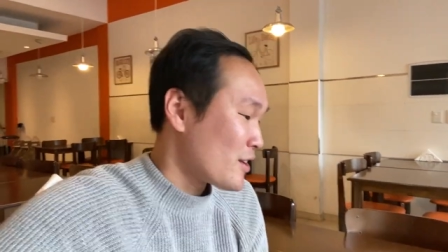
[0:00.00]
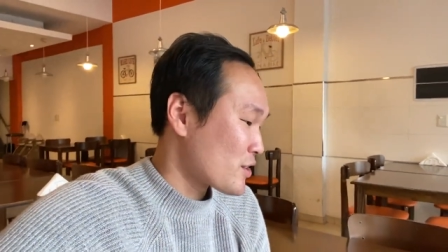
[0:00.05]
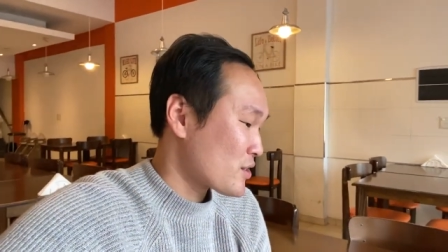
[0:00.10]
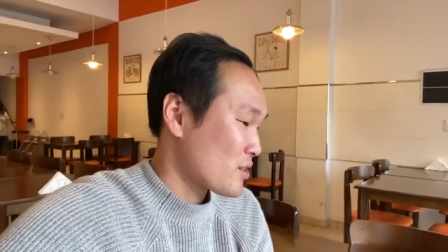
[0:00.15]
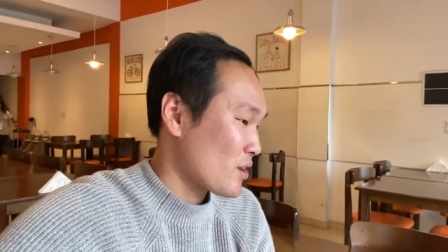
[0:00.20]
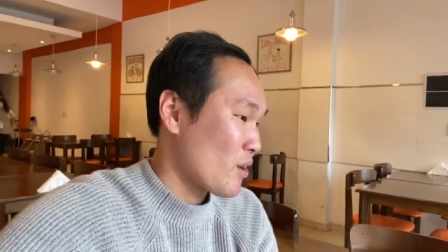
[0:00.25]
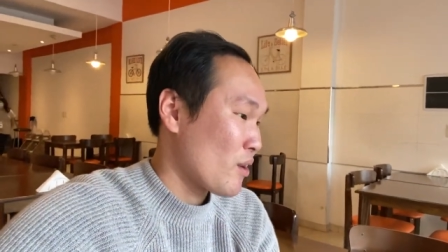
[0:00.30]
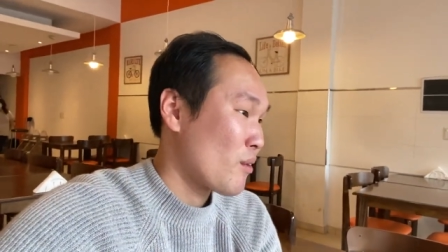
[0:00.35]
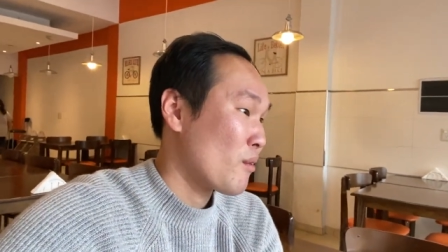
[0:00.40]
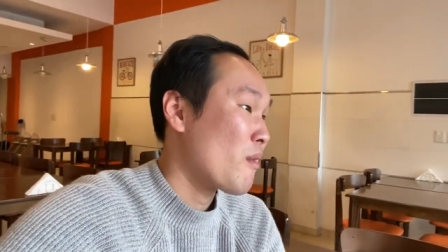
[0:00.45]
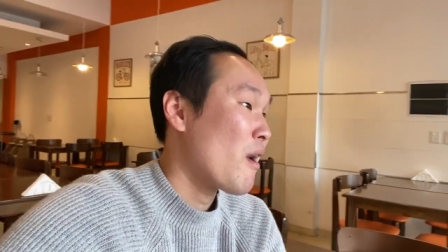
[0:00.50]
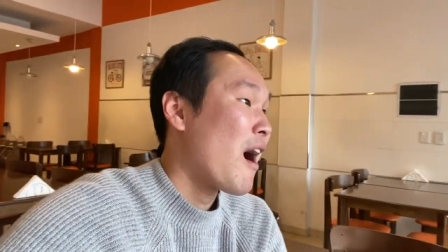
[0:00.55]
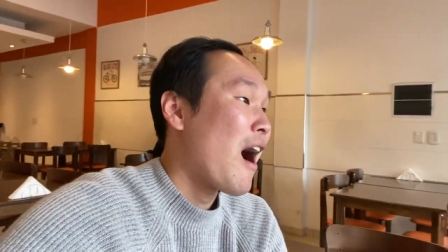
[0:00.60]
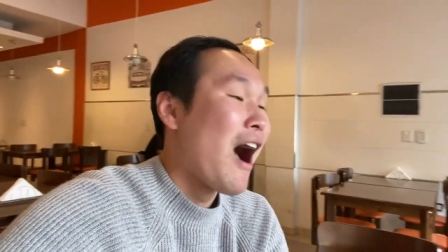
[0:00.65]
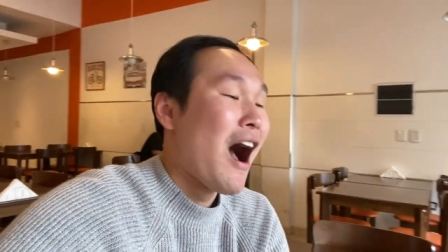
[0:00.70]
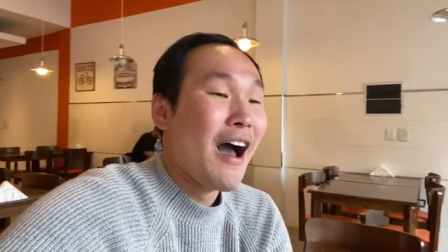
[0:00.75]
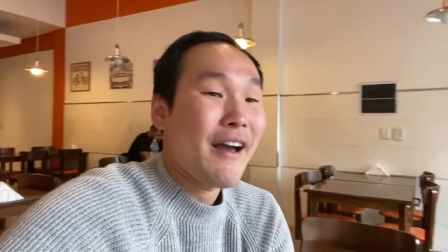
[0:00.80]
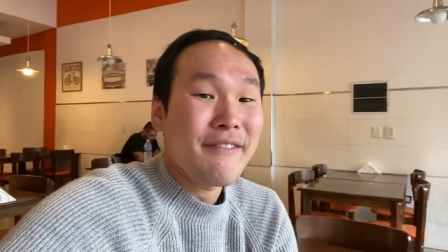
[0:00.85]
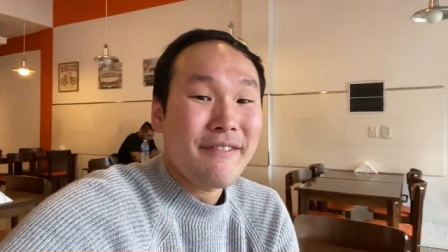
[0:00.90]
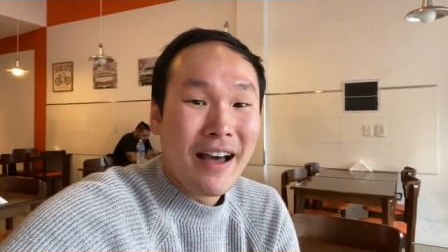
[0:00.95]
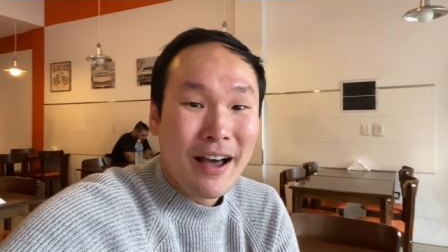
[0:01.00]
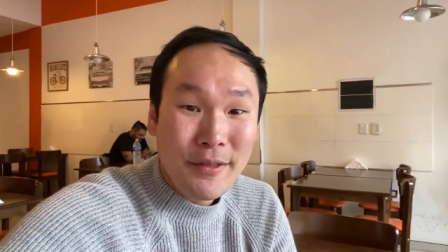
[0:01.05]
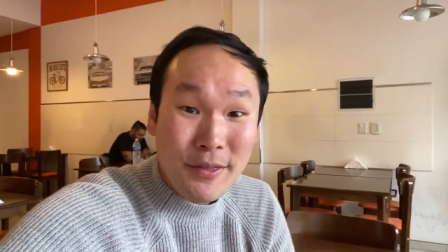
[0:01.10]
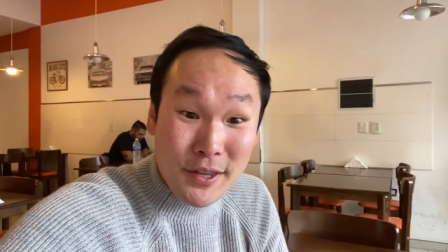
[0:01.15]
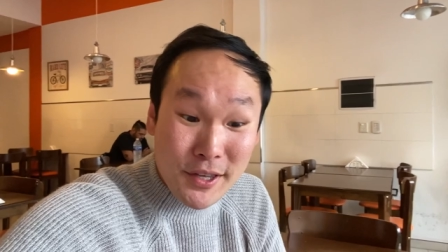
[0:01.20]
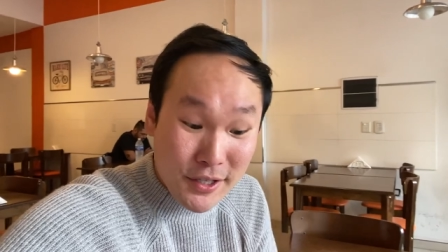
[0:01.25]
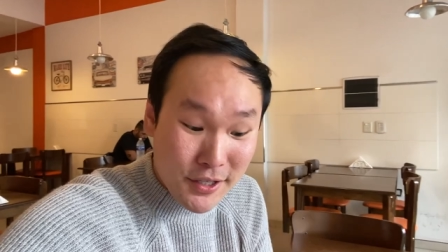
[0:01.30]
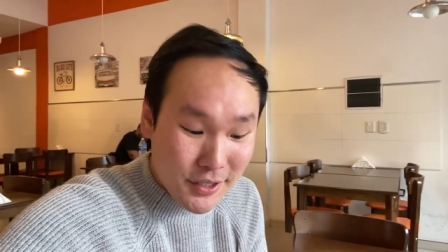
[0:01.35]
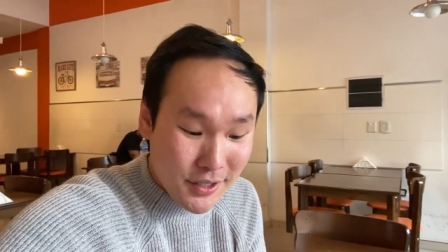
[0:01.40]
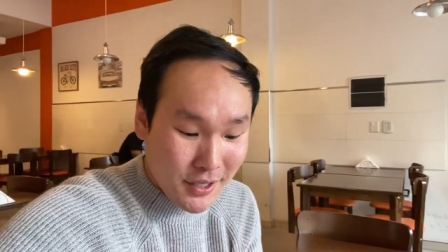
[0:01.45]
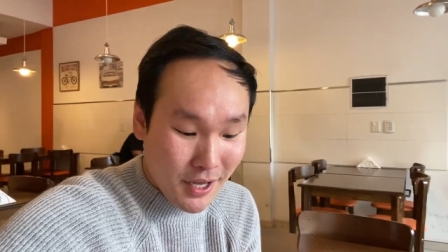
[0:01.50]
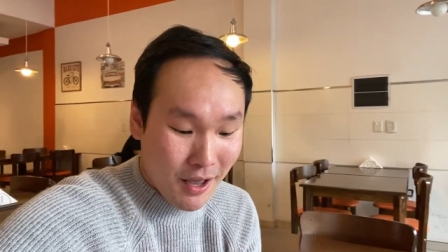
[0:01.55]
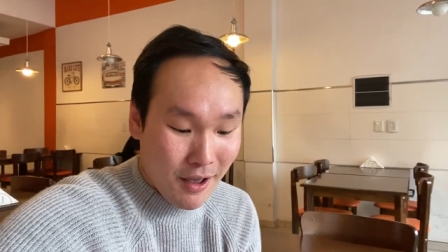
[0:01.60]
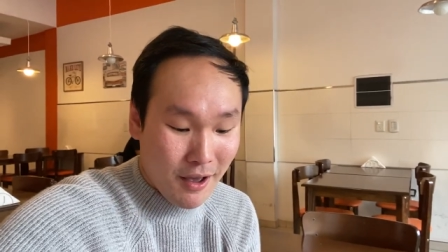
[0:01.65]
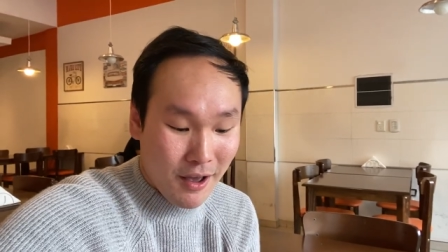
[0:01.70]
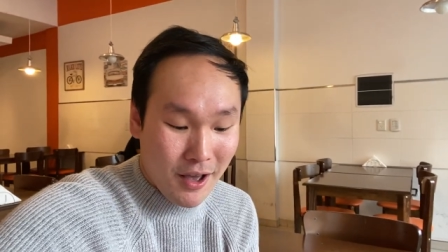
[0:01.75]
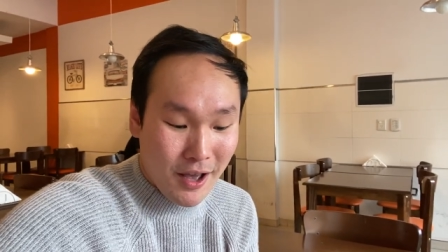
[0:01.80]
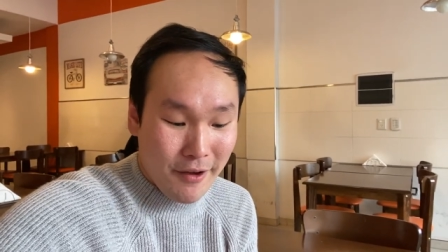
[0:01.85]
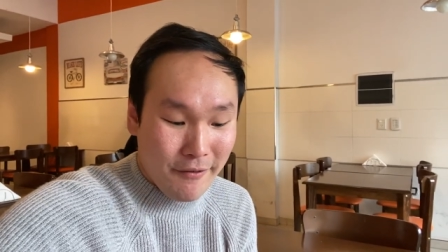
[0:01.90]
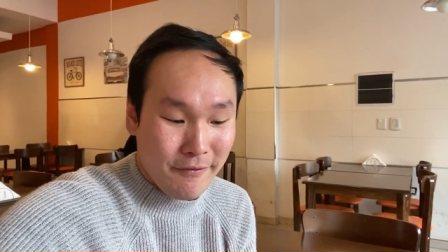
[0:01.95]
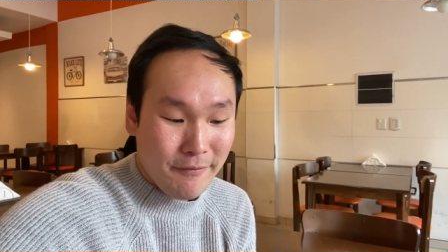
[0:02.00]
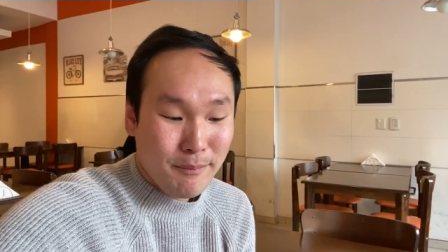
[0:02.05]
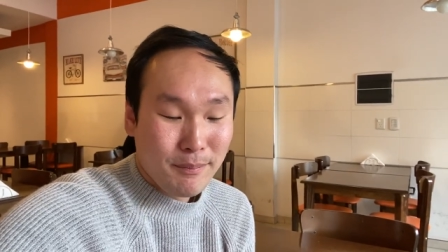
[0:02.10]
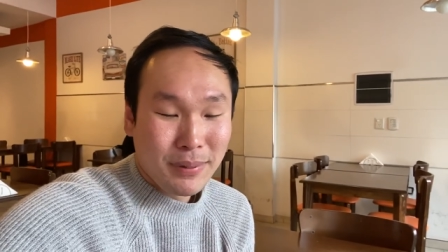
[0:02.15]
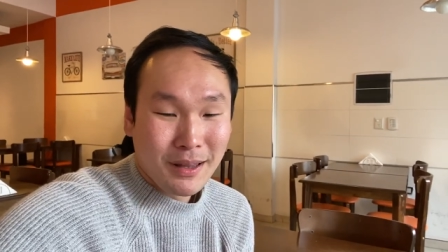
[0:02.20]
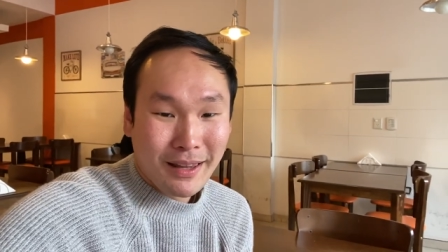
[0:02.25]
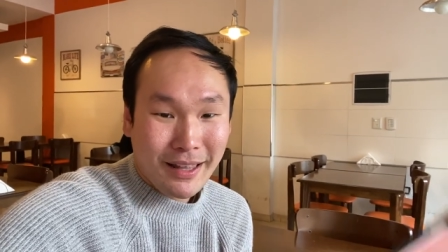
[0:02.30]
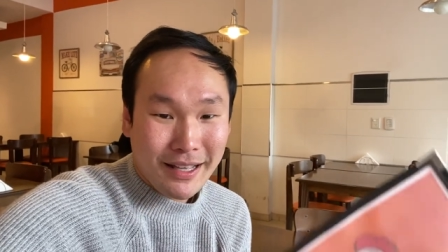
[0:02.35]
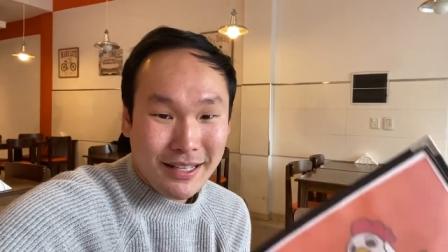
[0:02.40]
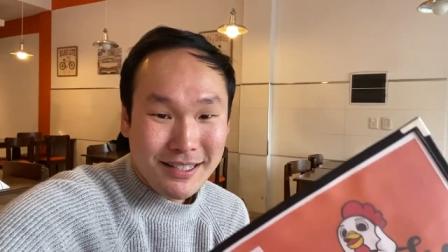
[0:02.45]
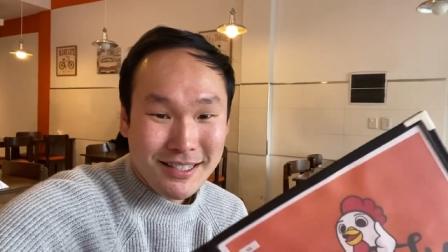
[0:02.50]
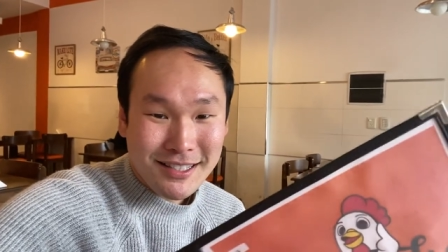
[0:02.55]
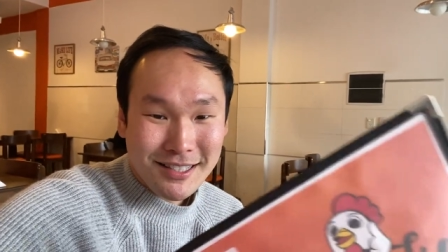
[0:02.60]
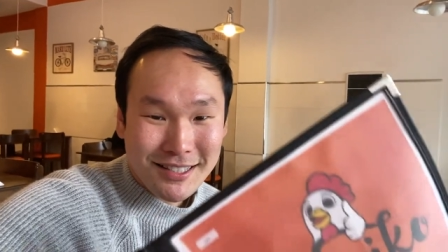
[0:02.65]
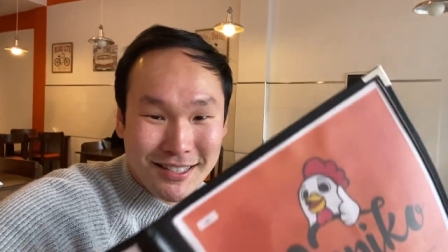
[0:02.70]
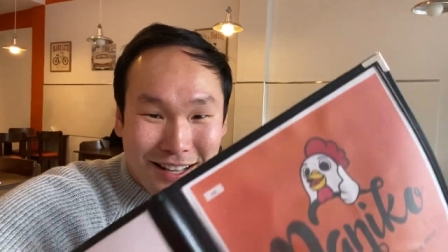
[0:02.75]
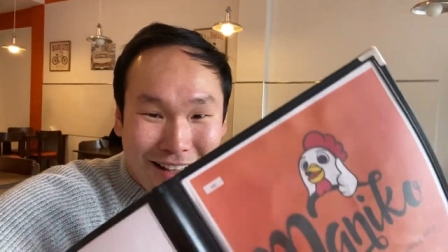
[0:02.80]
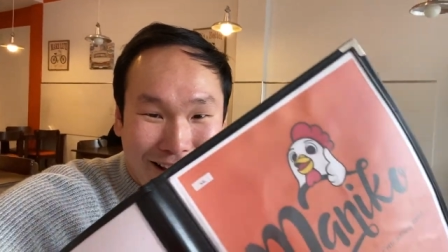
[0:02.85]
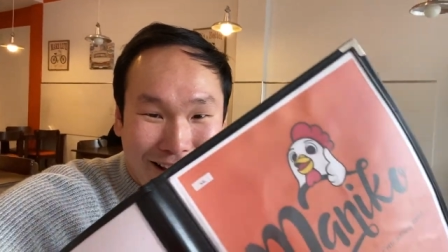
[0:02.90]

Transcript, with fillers: So I found this place